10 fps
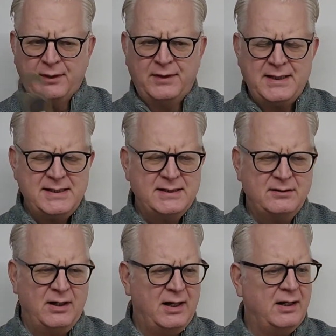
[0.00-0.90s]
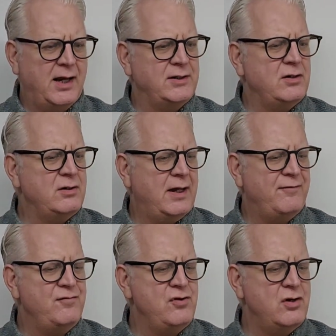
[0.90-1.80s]

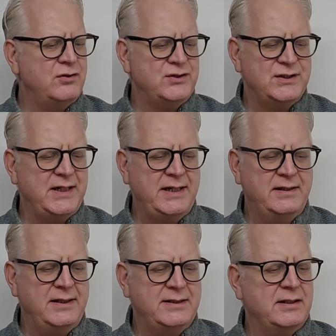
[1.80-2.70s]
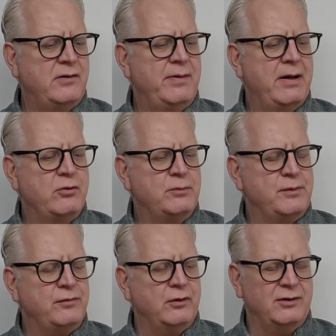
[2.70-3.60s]
I've not seen this around
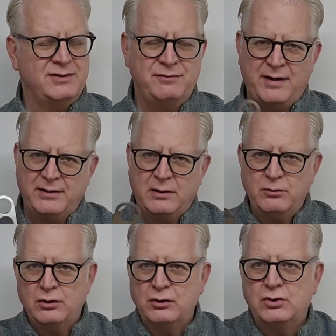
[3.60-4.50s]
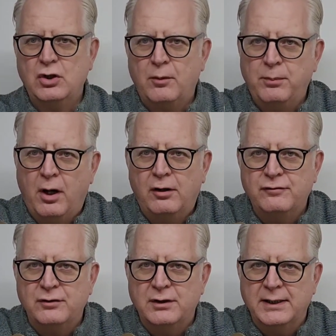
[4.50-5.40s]
before. To be fair, I don't shop
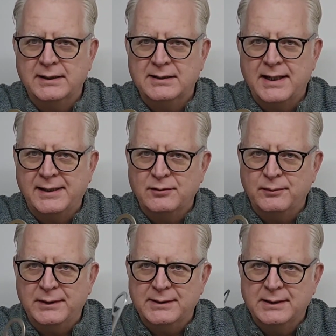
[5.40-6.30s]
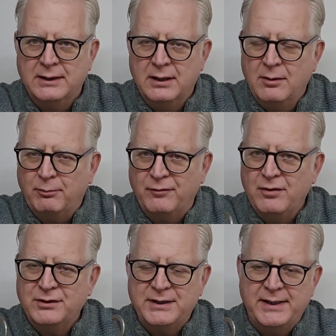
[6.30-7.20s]
often in Sainsbury's, but I've
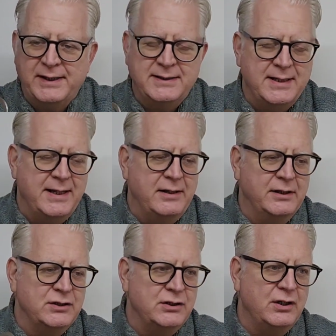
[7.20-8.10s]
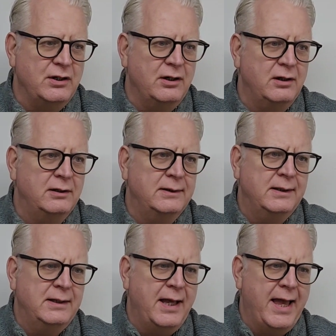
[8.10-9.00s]
not seen this in any other store.
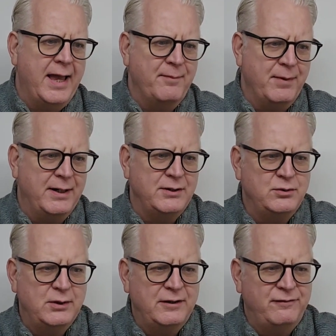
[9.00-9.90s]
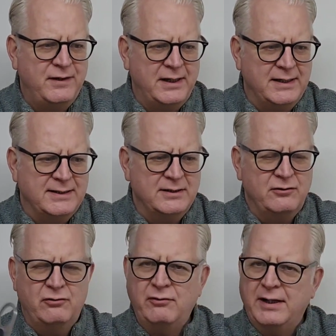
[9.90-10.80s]
And I do get a feeling this is a
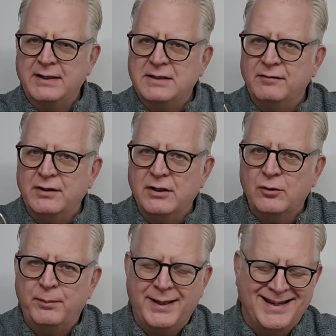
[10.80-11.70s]
relatively new beer.